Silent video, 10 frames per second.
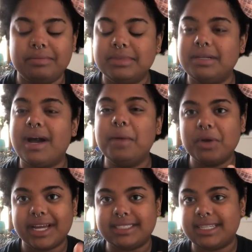So I
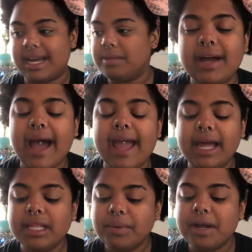will get to that. I
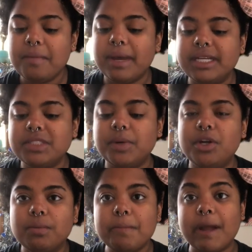highly recommend when
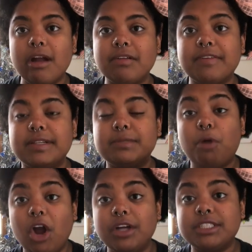you're preparing for this
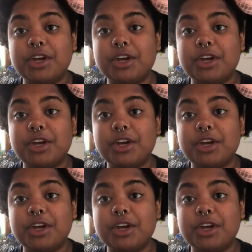part